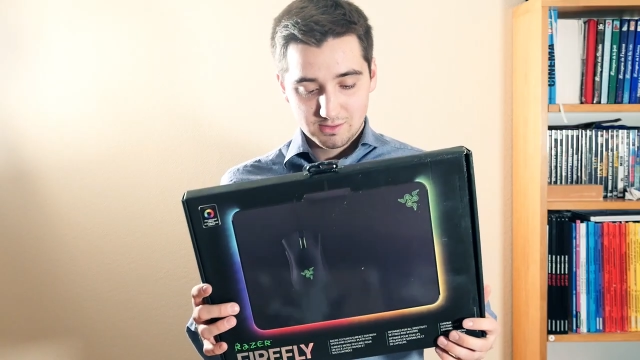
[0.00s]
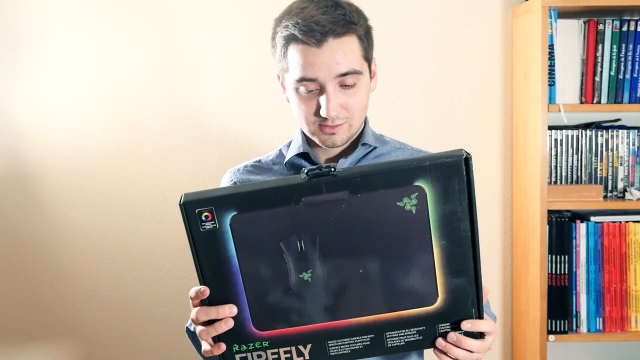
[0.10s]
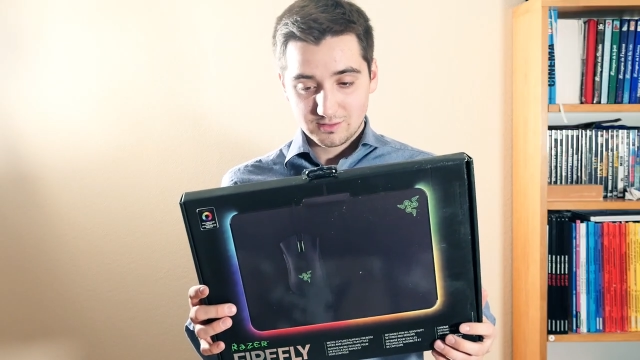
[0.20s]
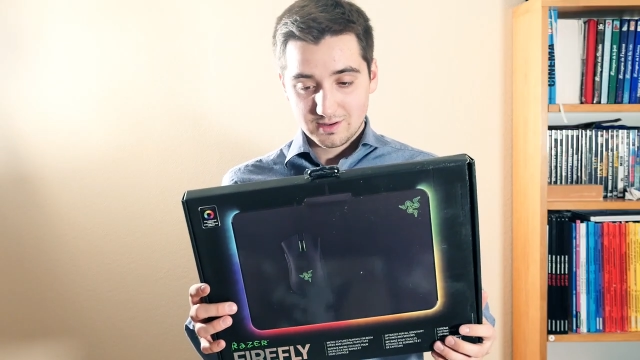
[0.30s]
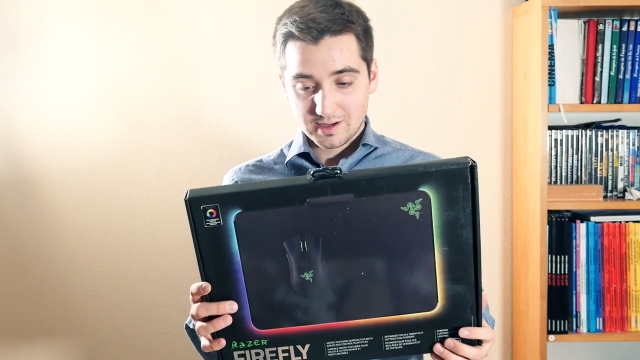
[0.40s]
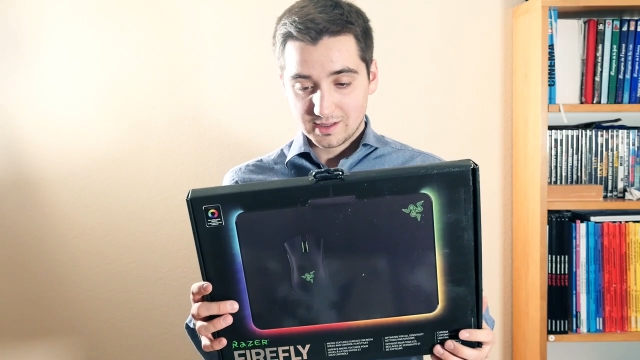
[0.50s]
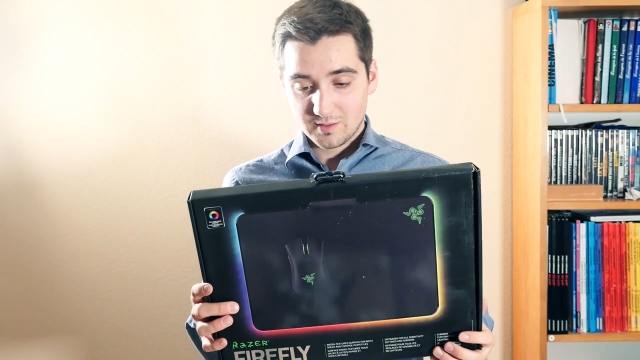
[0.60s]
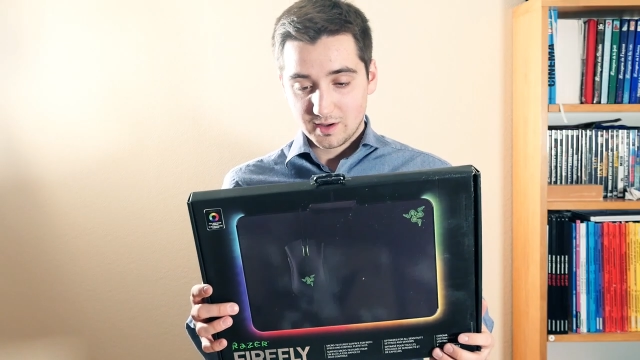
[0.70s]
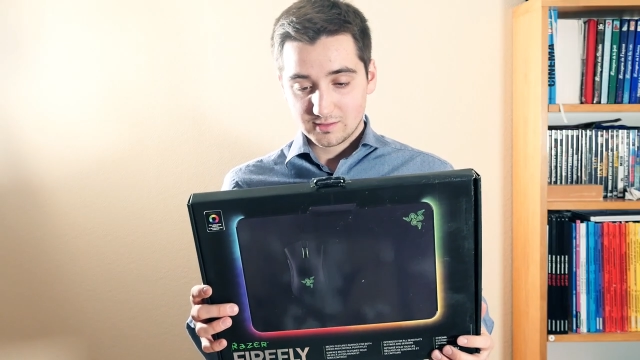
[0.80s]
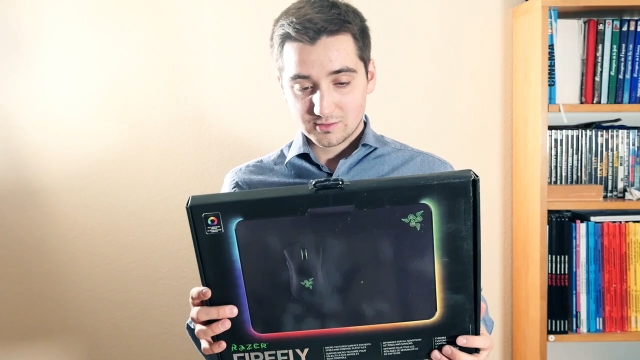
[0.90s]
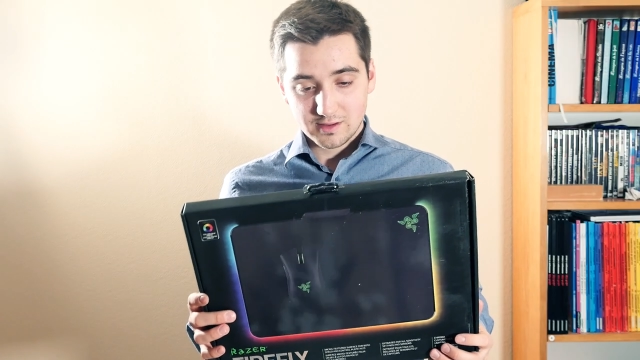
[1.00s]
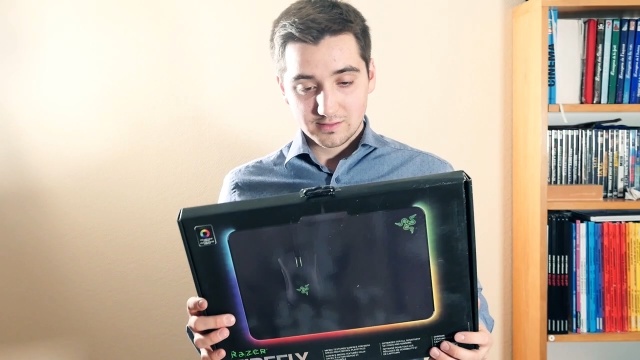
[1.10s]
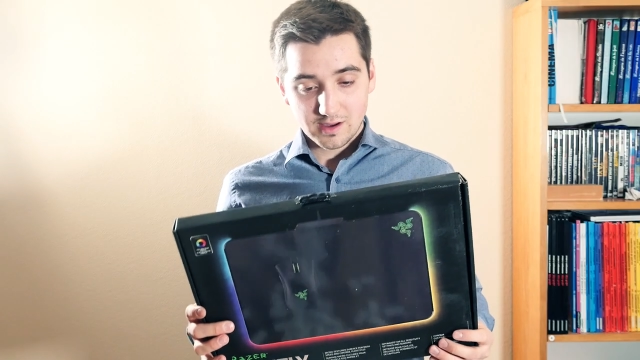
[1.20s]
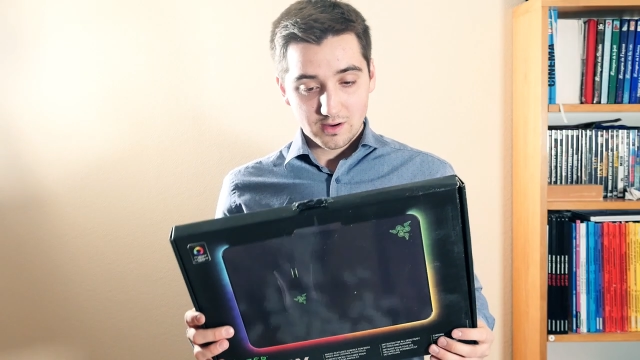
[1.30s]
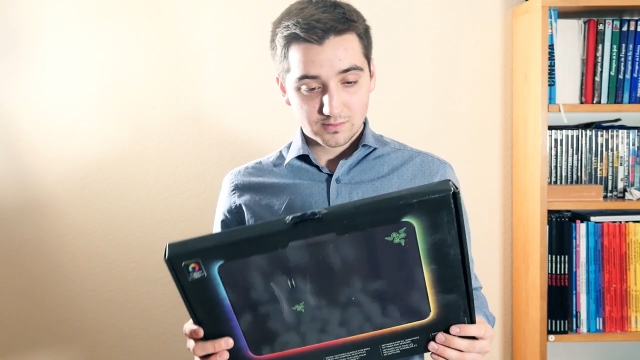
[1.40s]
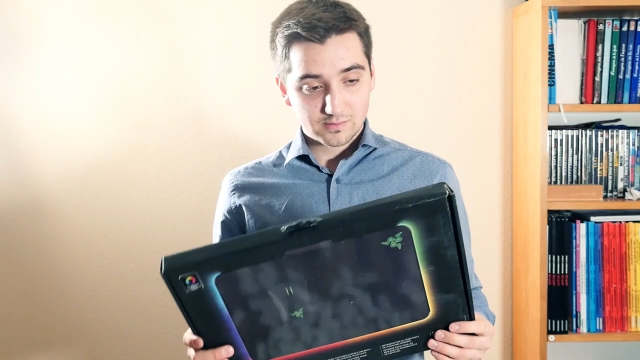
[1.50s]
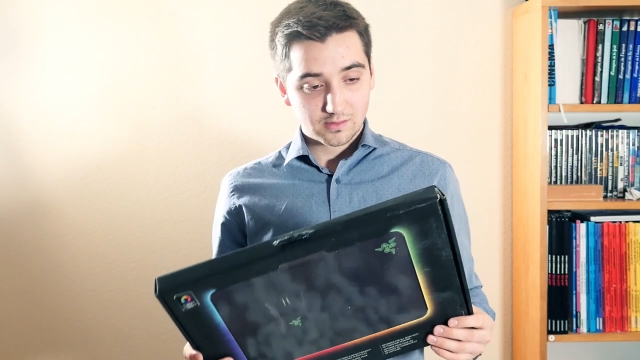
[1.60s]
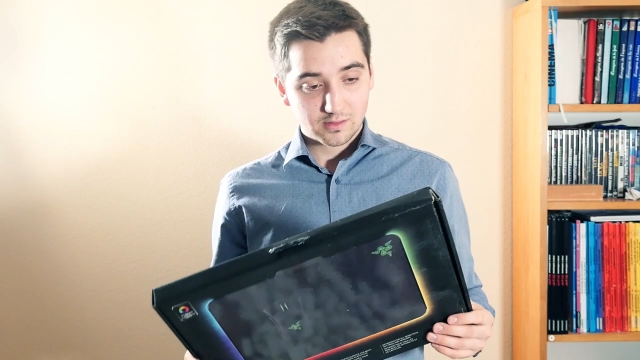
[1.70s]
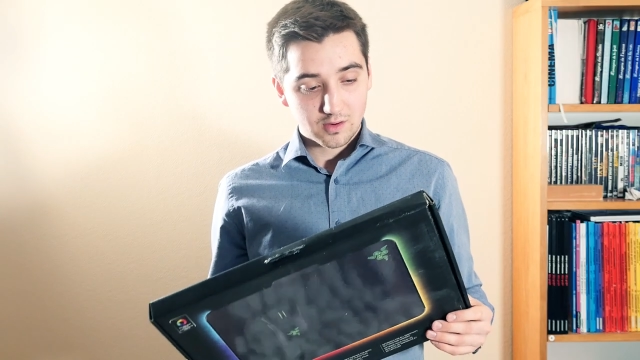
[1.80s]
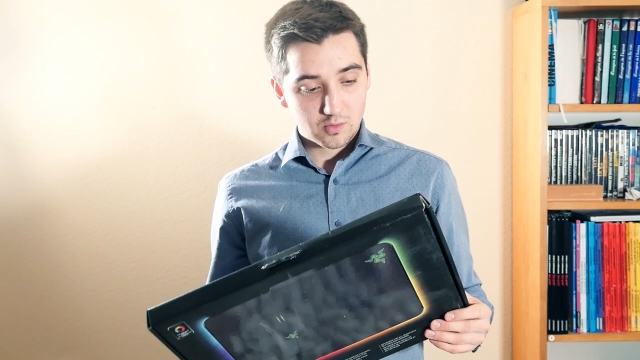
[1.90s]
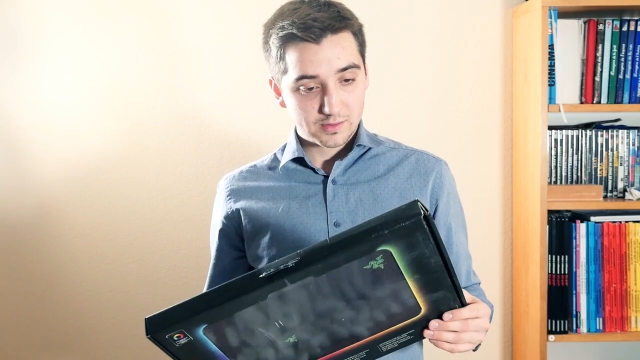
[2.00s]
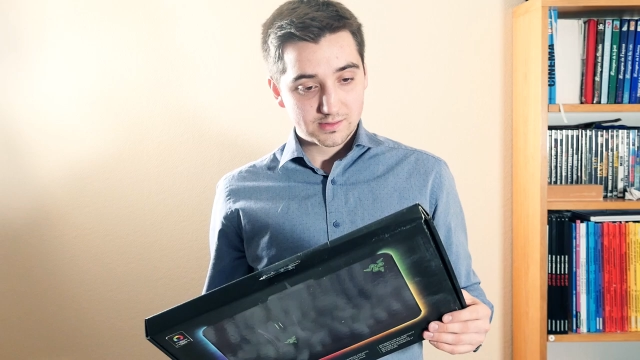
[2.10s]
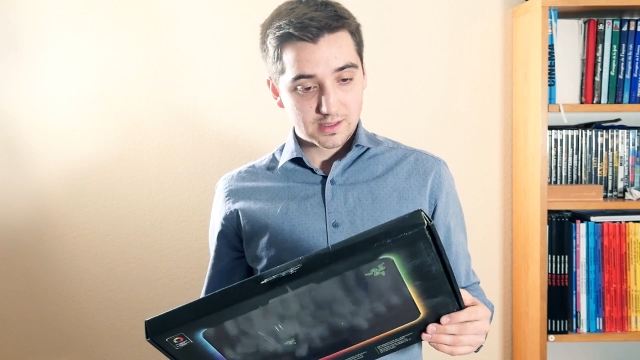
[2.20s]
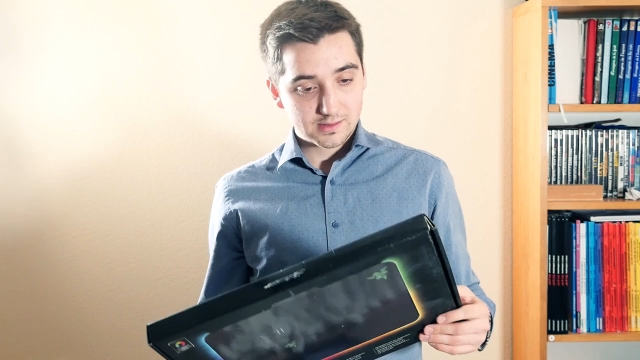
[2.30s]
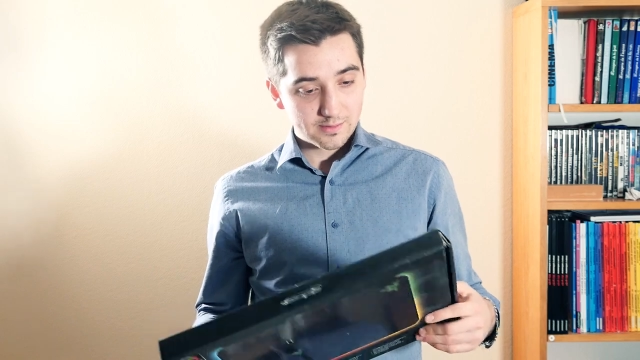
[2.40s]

So I can't wait to try this out. Hope it's not